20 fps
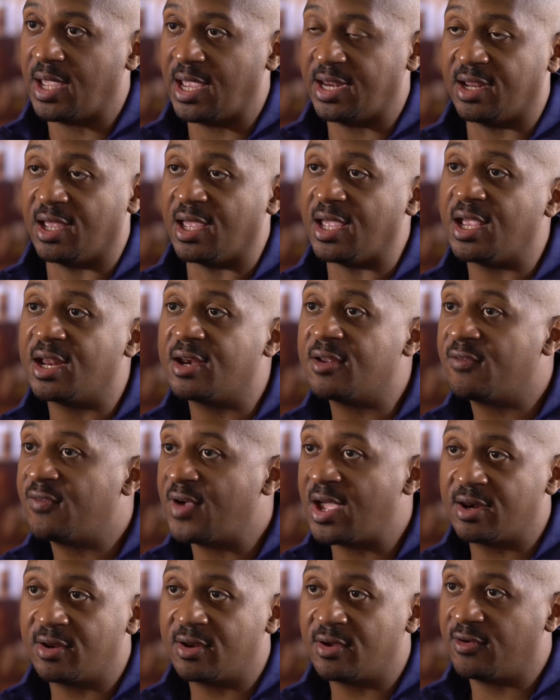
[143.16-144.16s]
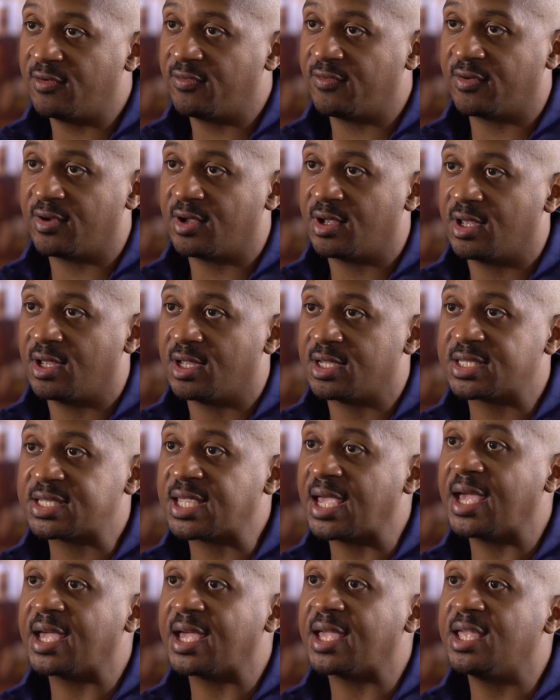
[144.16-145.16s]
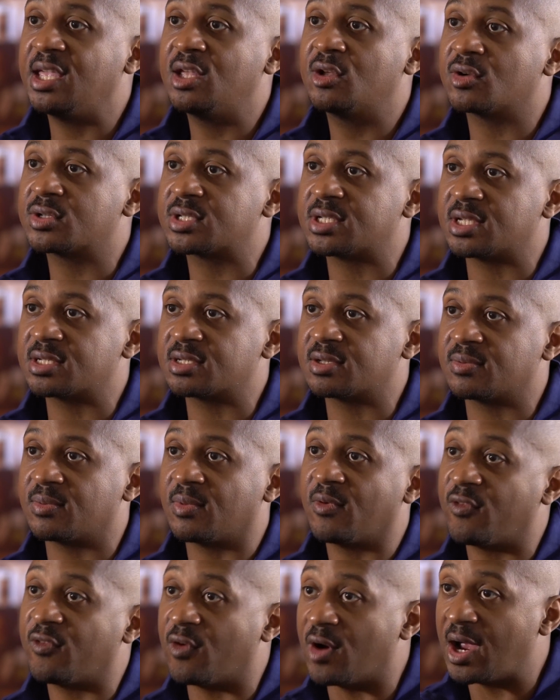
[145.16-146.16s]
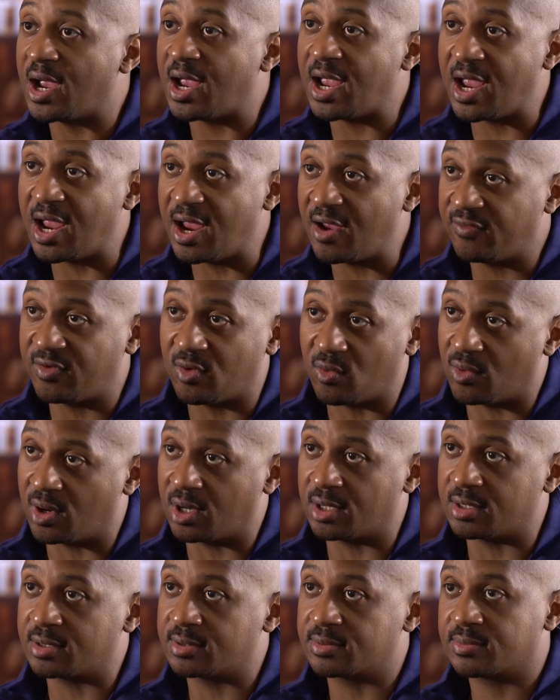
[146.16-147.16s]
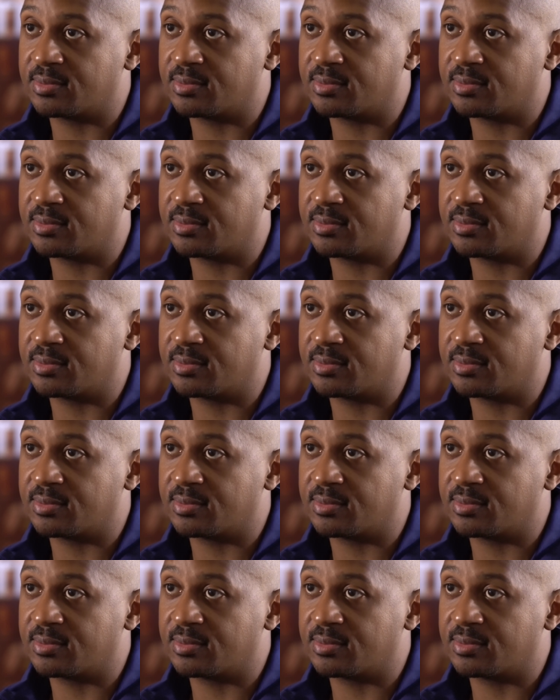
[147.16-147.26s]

and an innovative tech ecosystem for everyone.